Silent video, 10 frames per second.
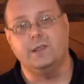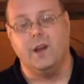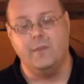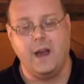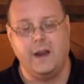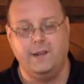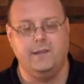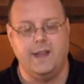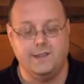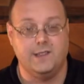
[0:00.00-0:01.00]
So I'm not going
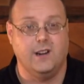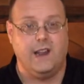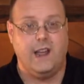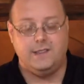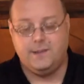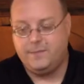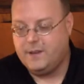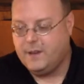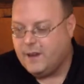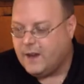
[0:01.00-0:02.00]
to do that. Sorry, guys.
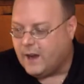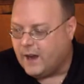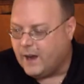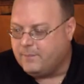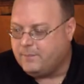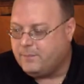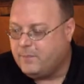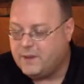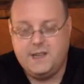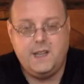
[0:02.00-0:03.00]
Um,
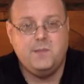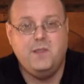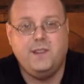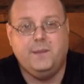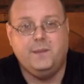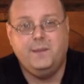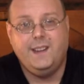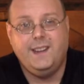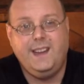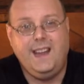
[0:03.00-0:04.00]
but see the movie.
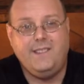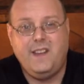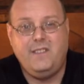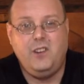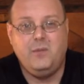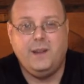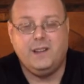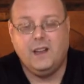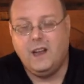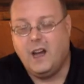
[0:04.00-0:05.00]
If, if you've
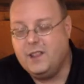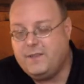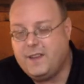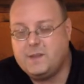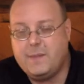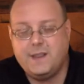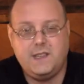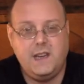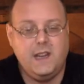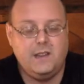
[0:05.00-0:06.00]
been on the fence about
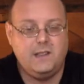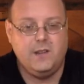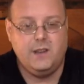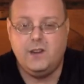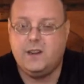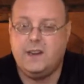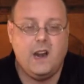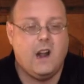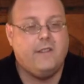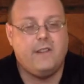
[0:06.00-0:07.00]
seeing it, do it. You can
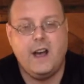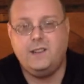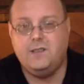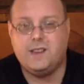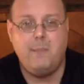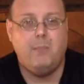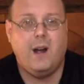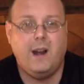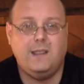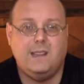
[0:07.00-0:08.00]
get it off of iTunes. I
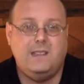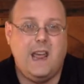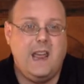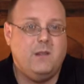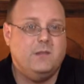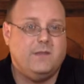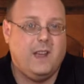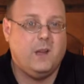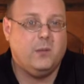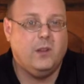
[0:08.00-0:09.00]
bought it the day it was
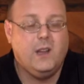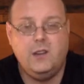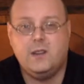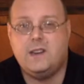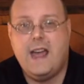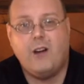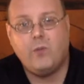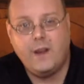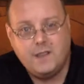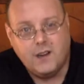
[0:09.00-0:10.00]
available. You can now
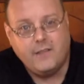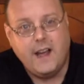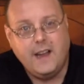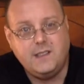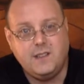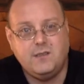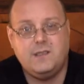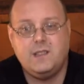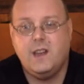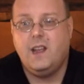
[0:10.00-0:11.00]
rent it off of
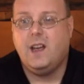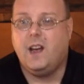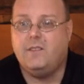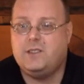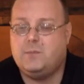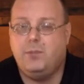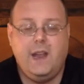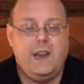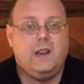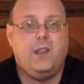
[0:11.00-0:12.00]
iTunes. Uh, if it's
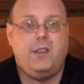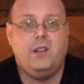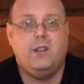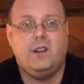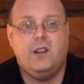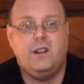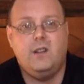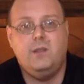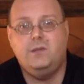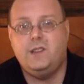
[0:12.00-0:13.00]
playing in the theater near
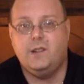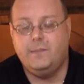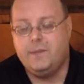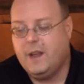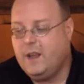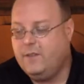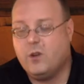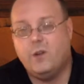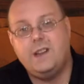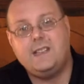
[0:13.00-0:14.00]
you, do it. If
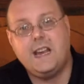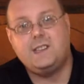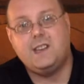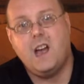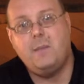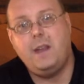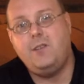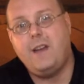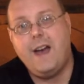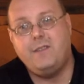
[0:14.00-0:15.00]
you're going to TEXSOM
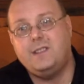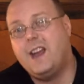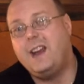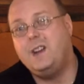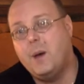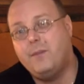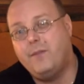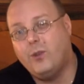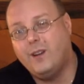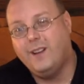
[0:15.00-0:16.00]
and you haven't signed up
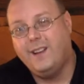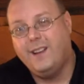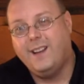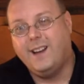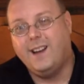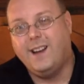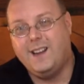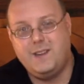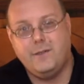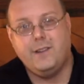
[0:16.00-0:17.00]
for uh,
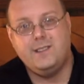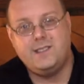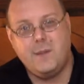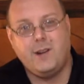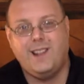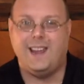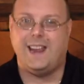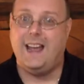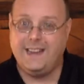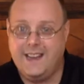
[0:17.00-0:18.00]
a different seminar
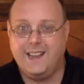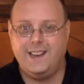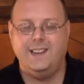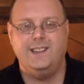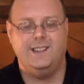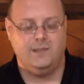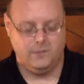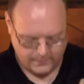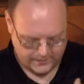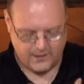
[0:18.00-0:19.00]
like I did,
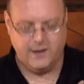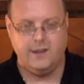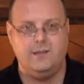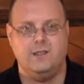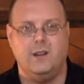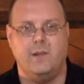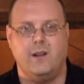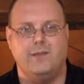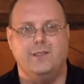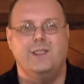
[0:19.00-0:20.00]
whoops, sorry, sorry,
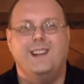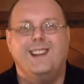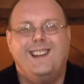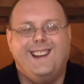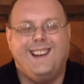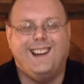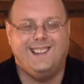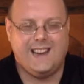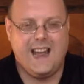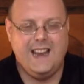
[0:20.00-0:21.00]
microphone
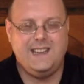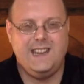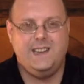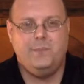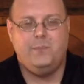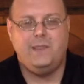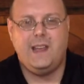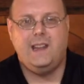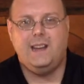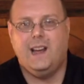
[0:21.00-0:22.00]
uh, like I did,
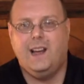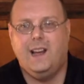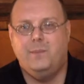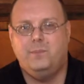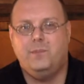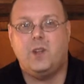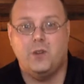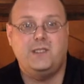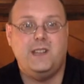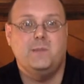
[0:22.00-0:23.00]
then um,
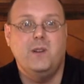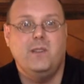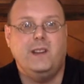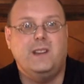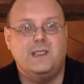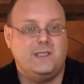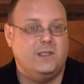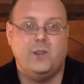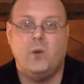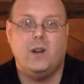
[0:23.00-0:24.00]
go see the movie. Because
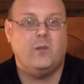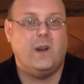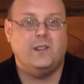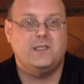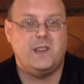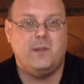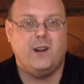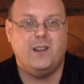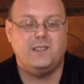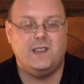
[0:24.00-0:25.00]
during one of the regular
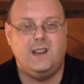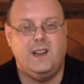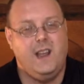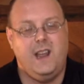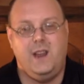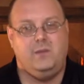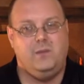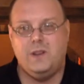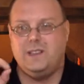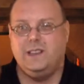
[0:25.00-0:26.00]
seminars and it,
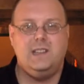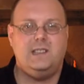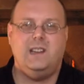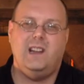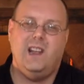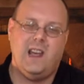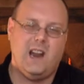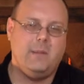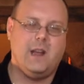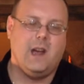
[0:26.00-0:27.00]
it, wasn't listed.
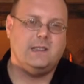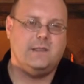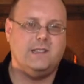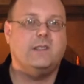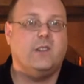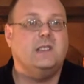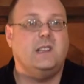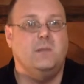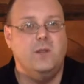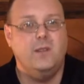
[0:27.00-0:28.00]
And I'll be honest, I've, since I've already
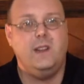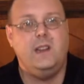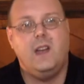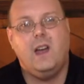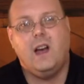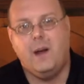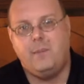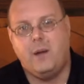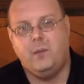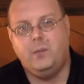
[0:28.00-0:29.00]
seen the movie, I
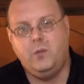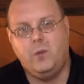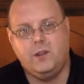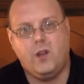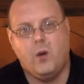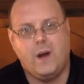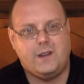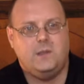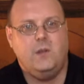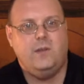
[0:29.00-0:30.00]
probably wouldn't go
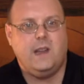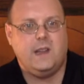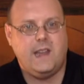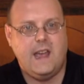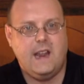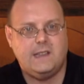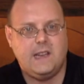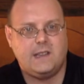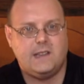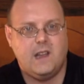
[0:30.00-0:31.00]
watch the movie again at
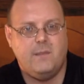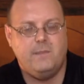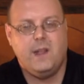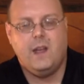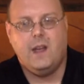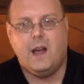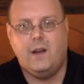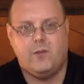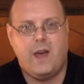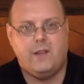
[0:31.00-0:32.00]
TEXSOM.
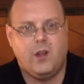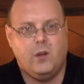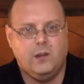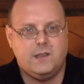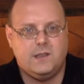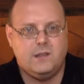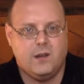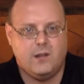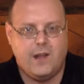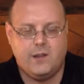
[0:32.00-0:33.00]
I would rather go listen,
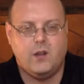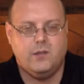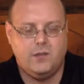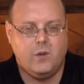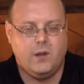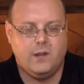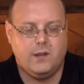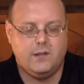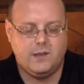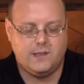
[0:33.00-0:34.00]
I'd rather go to one of
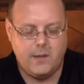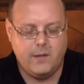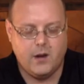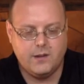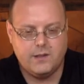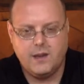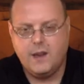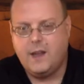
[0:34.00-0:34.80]
the, the seminars.